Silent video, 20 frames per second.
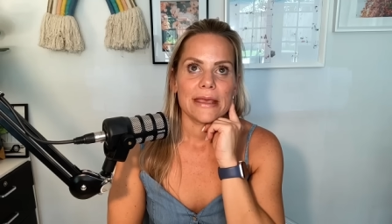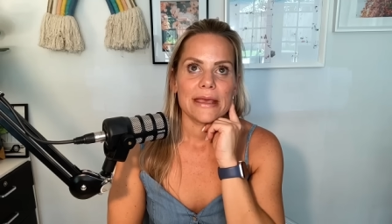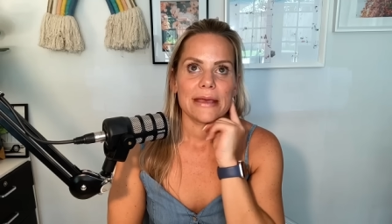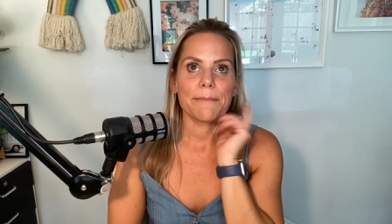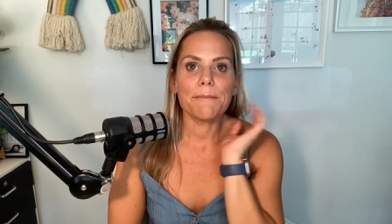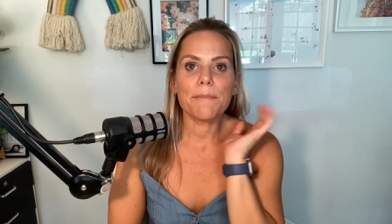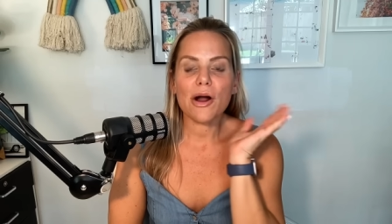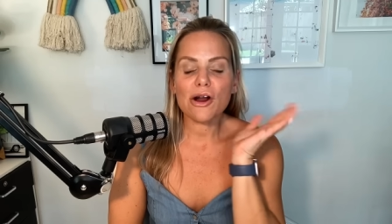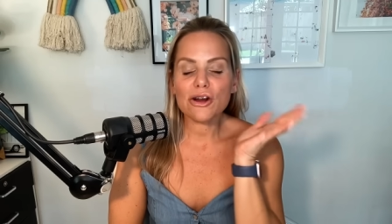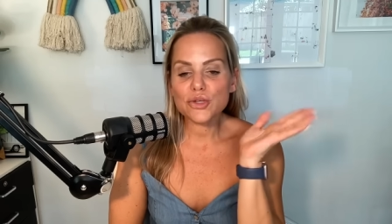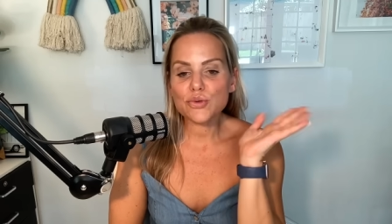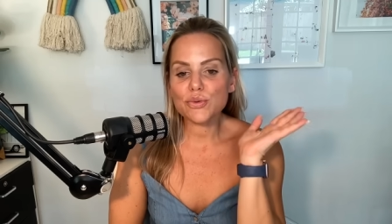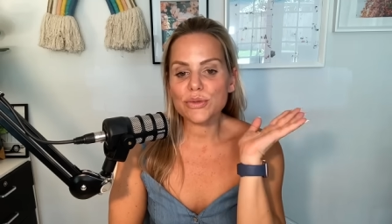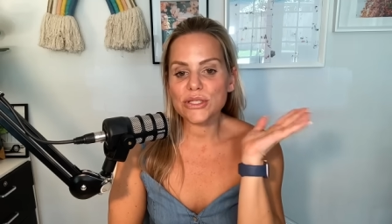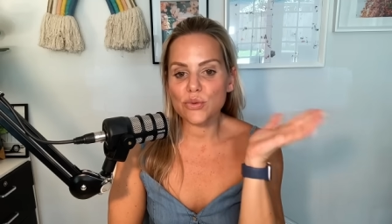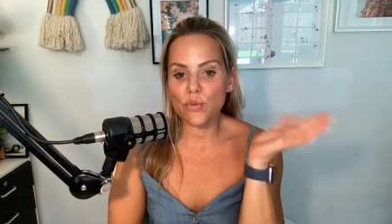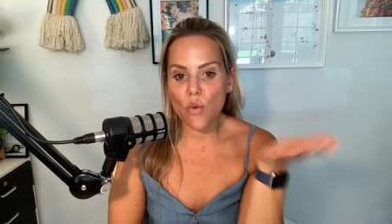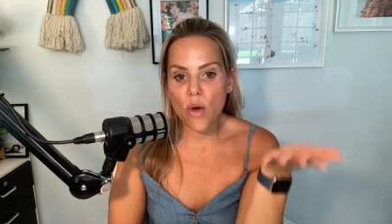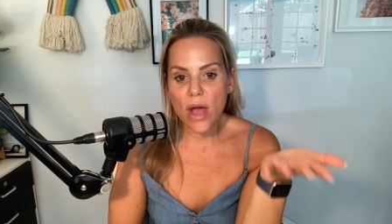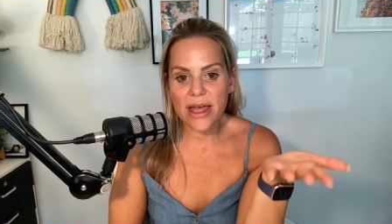March
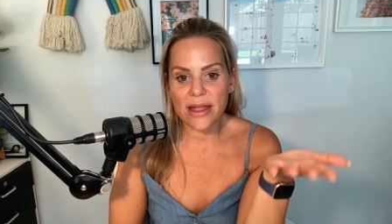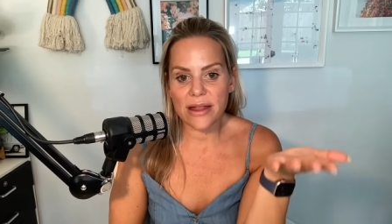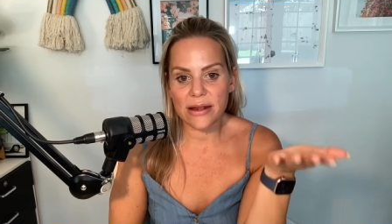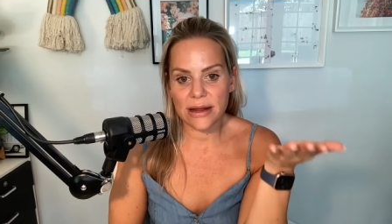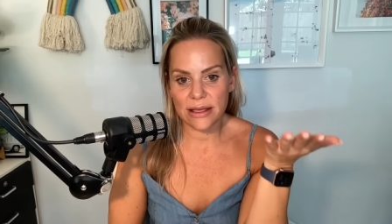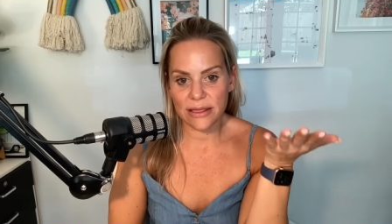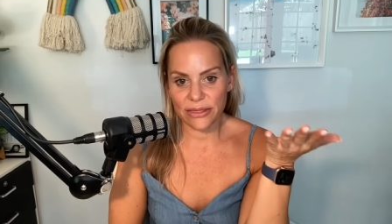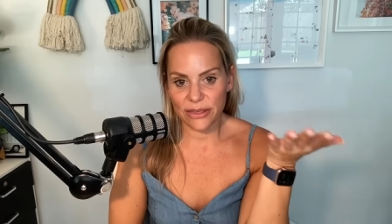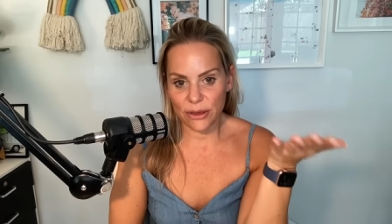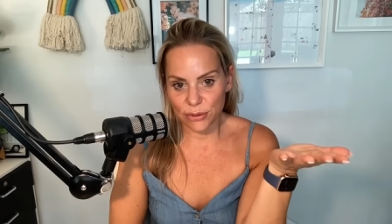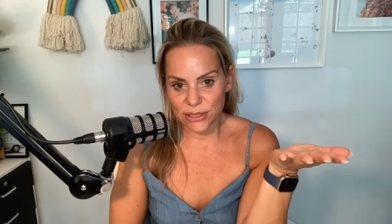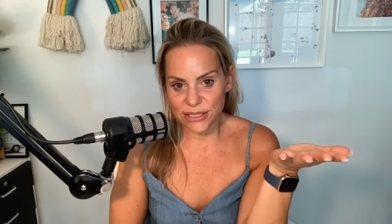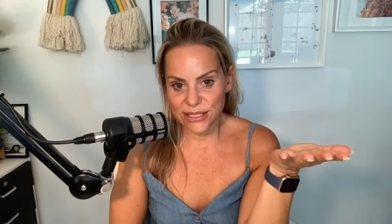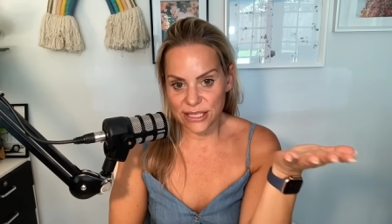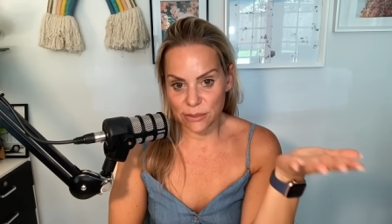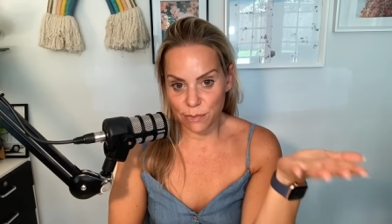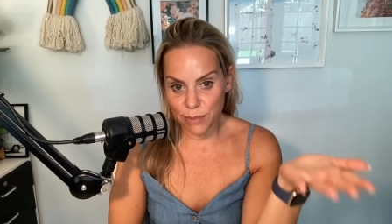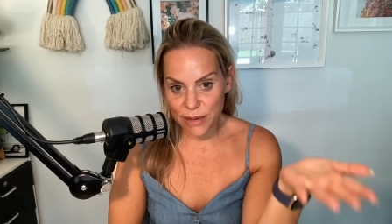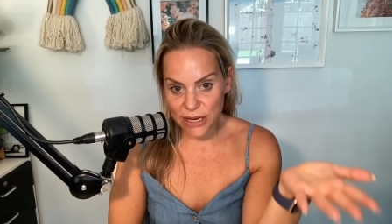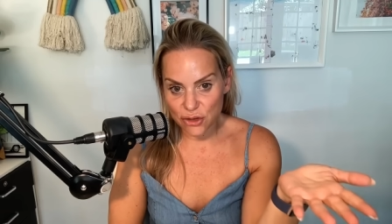was when there was
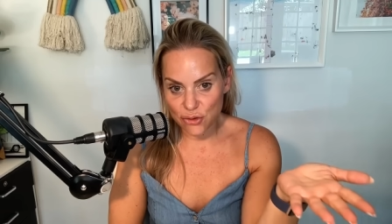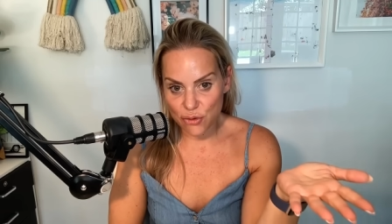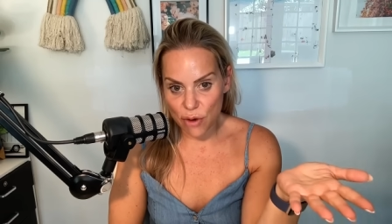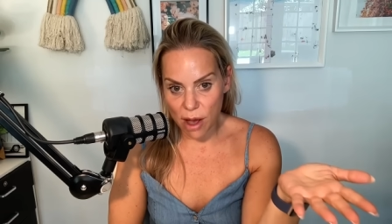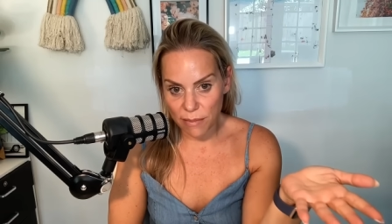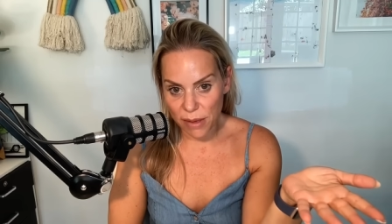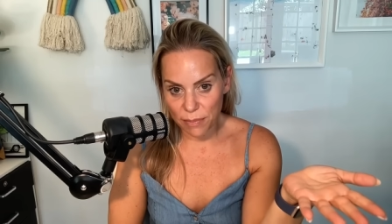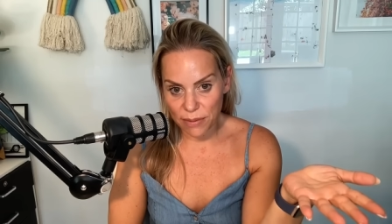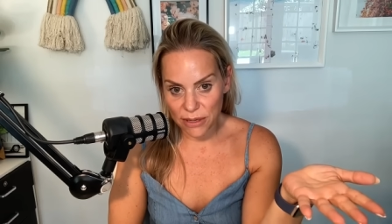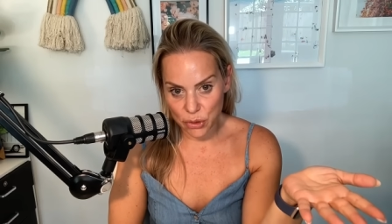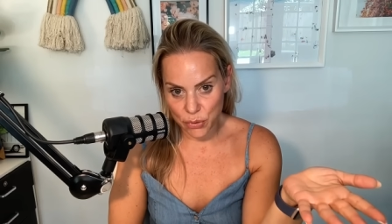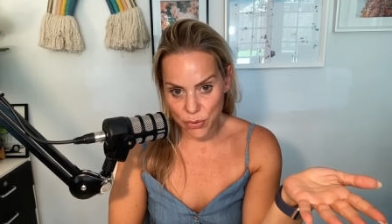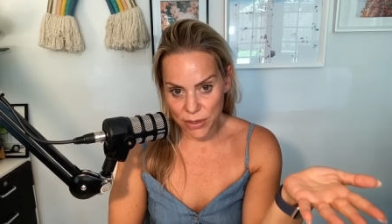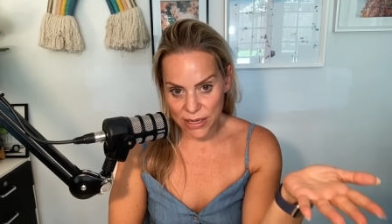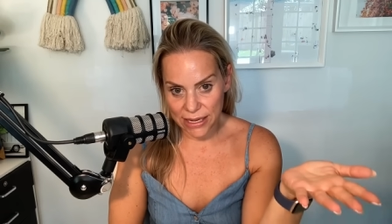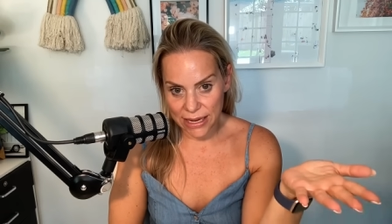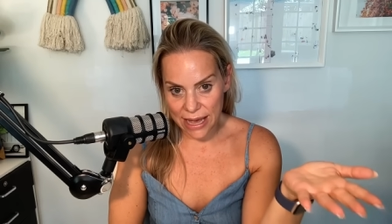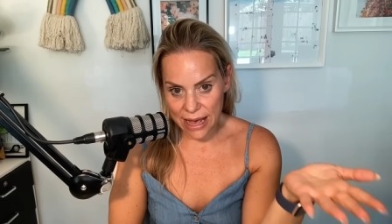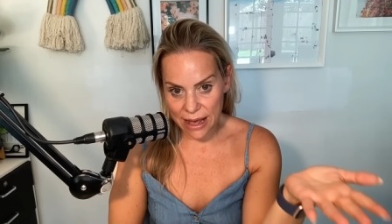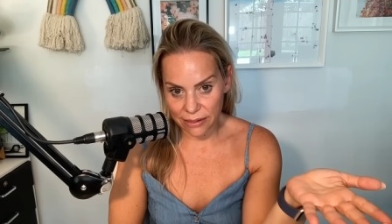this big drama
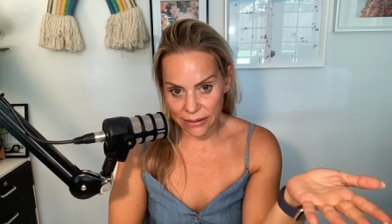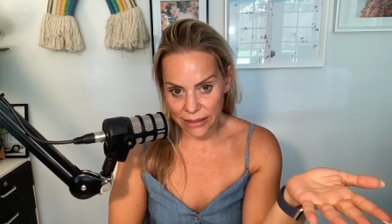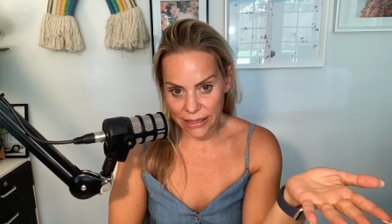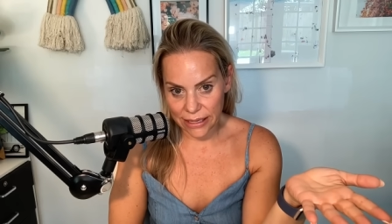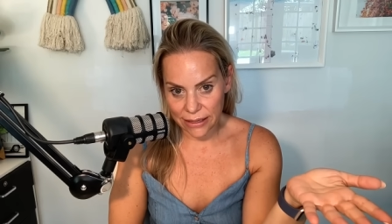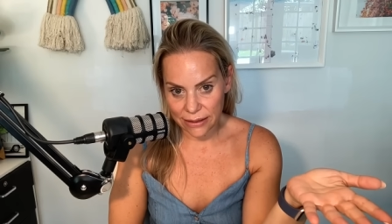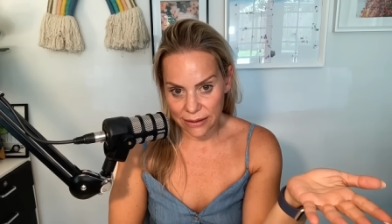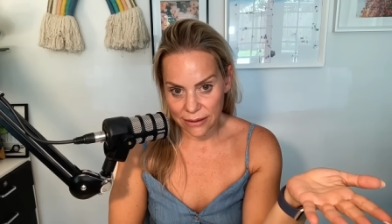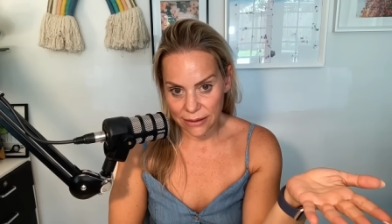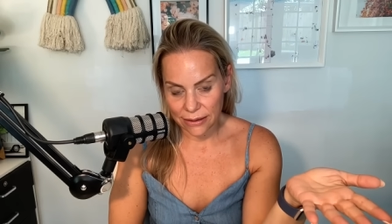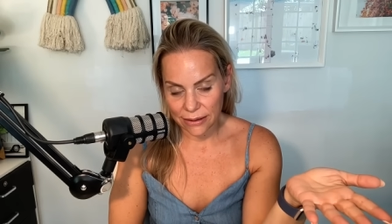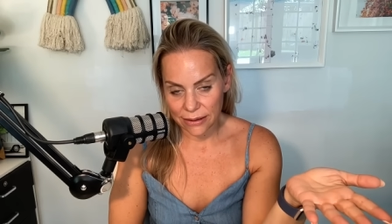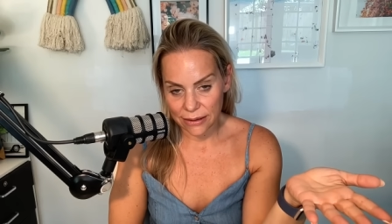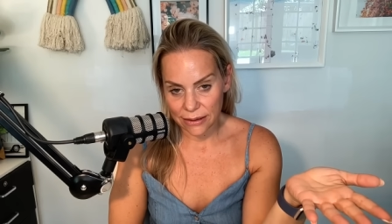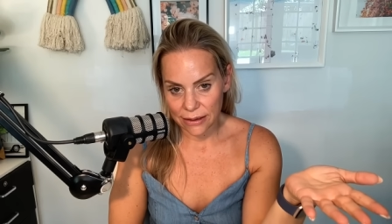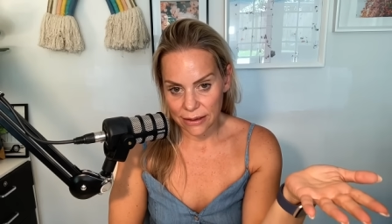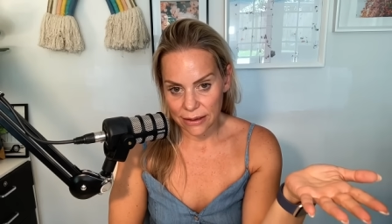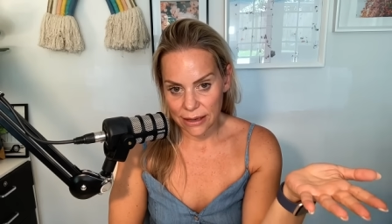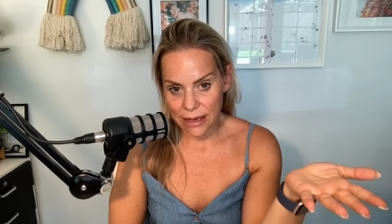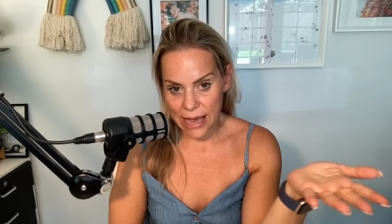between Heather
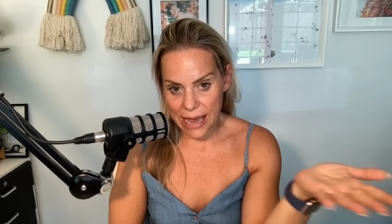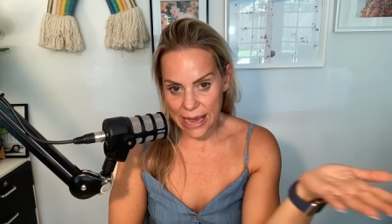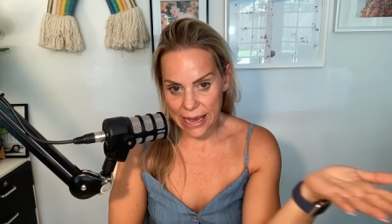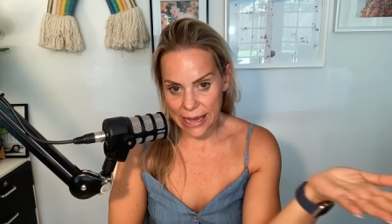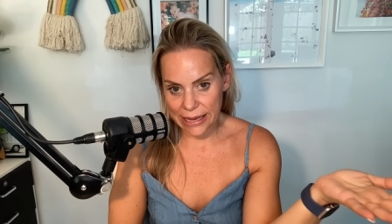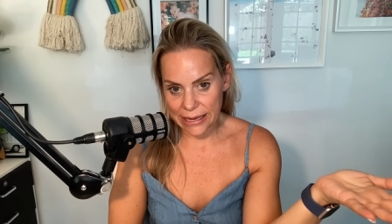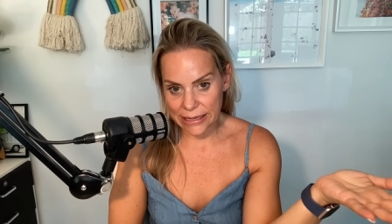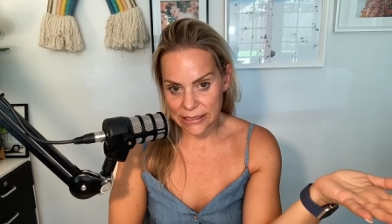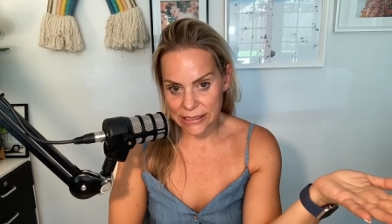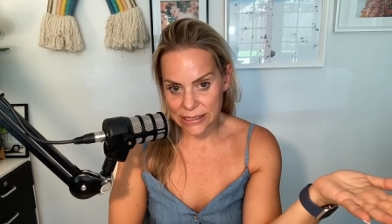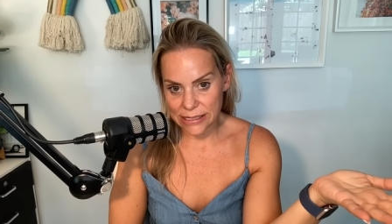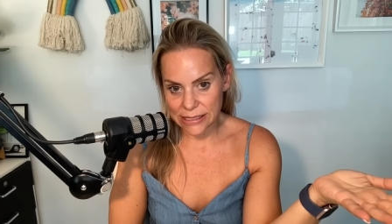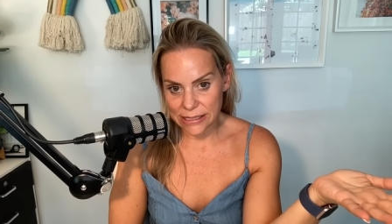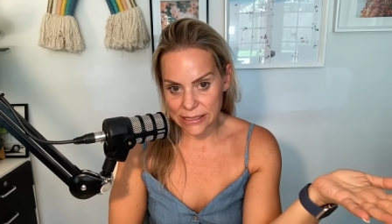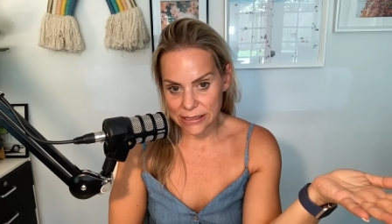and